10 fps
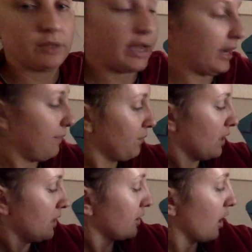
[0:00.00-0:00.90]
Okay,
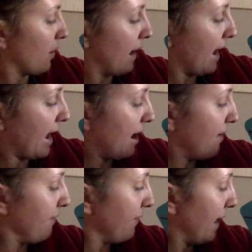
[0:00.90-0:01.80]
so I
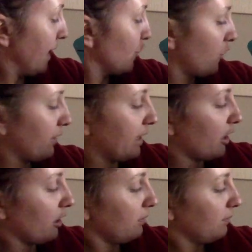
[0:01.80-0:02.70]
have H over
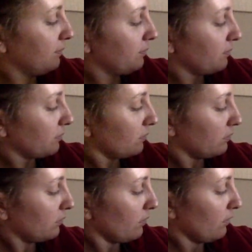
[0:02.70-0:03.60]
here,
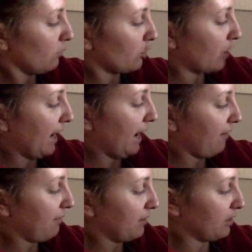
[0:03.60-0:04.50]
which I have
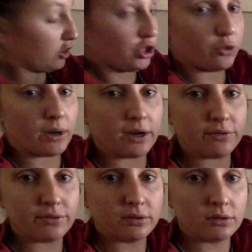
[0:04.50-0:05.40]
2
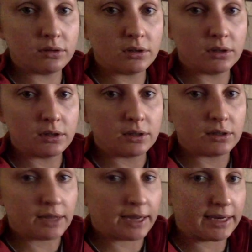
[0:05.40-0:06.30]
of.
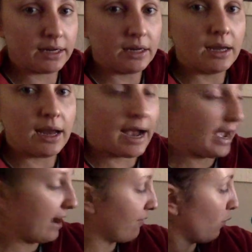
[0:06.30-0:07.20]
Okay, I
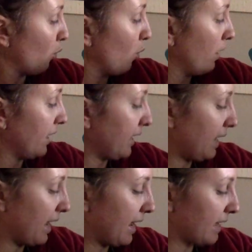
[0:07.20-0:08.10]
have 1
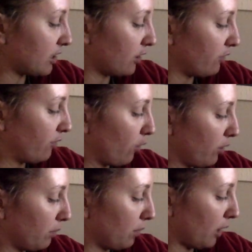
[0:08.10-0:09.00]

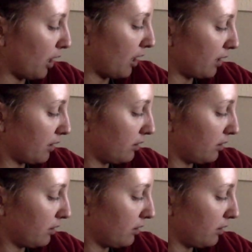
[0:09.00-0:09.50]
SO4 block.